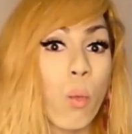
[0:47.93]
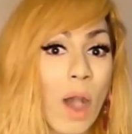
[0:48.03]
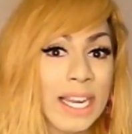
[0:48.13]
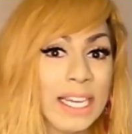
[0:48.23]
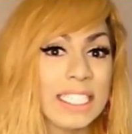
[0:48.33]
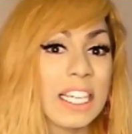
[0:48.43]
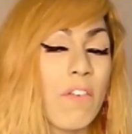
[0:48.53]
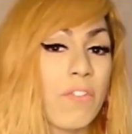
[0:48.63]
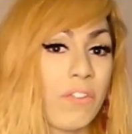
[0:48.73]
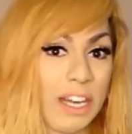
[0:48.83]
white
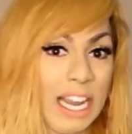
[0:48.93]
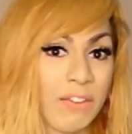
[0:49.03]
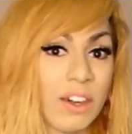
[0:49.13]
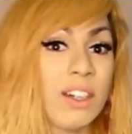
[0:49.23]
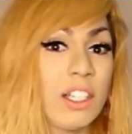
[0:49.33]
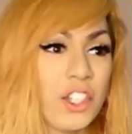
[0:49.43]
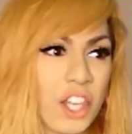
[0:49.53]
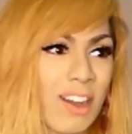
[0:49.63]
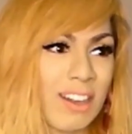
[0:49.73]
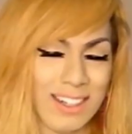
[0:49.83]
flavor
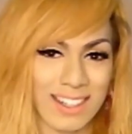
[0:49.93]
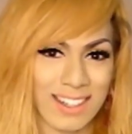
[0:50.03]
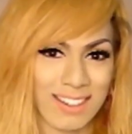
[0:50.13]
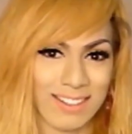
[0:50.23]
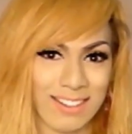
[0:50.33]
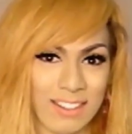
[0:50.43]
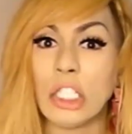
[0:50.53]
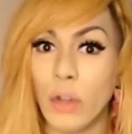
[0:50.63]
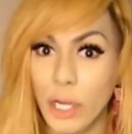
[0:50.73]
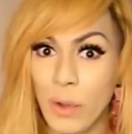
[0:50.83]
chocolates.
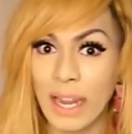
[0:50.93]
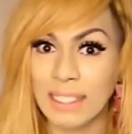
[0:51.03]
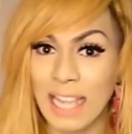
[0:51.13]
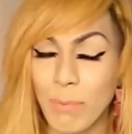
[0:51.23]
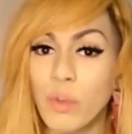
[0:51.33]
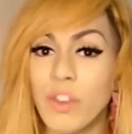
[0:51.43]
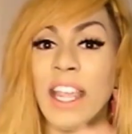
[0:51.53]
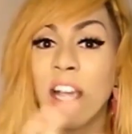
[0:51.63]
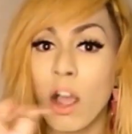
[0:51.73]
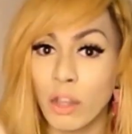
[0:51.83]
So in your exam, you
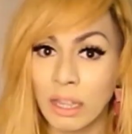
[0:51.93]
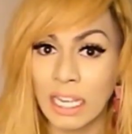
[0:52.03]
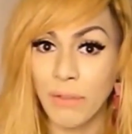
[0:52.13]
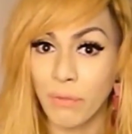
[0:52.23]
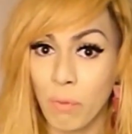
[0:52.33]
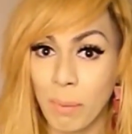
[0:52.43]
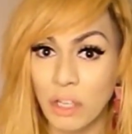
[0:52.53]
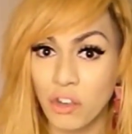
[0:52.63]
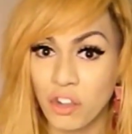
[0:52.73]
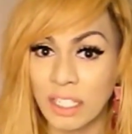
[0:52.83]
take out the
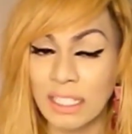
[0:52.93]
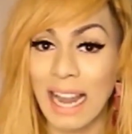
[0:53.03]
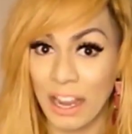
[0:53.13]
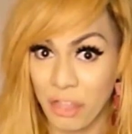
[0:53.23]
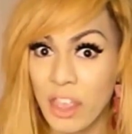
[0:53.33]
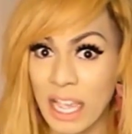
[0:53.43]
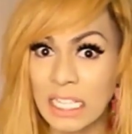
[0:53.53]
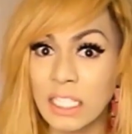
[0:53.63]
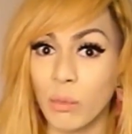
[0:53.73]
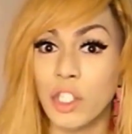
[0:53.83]
information like
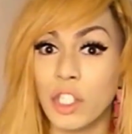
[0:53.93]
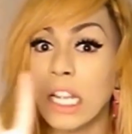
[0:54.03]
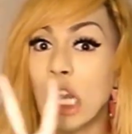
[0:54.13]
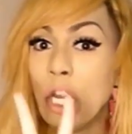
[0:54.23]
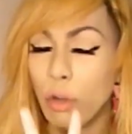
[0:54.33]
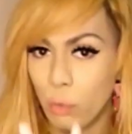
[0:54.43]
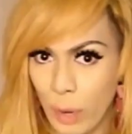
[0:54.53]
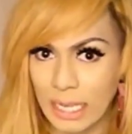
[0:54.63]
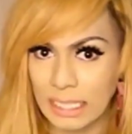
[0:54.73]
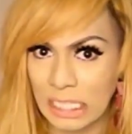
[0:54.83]
this, which is
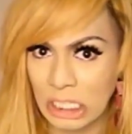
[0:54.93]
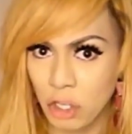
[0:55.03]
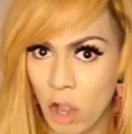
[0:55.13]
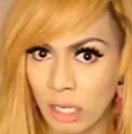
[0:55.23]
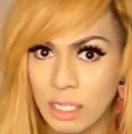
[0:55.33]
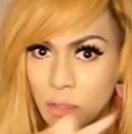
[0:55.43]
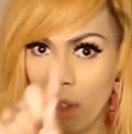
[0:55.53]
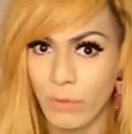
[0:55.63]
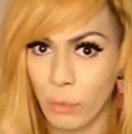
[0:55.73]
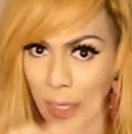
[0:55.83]
20 chocolates. So
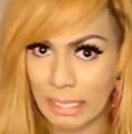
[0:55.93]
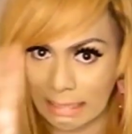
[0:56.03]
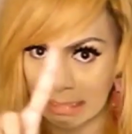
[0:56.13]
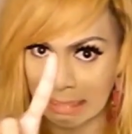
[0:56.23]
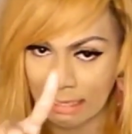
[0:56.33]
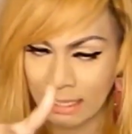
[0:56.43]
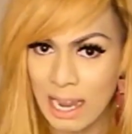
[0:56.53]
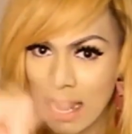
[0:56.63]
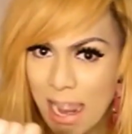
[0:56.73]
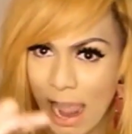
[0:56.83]
you have 20,
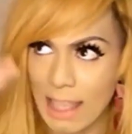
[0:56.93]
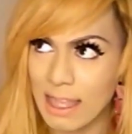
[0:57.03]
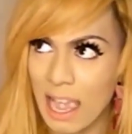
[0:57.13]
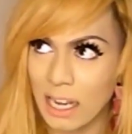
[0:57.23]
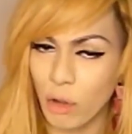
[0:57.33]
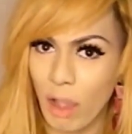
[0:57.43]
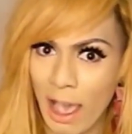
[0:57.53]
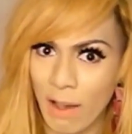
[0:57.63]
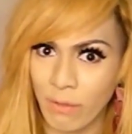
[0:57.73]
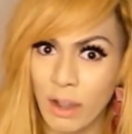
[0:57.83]
and then you
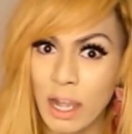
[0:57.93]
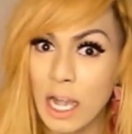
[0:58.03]
have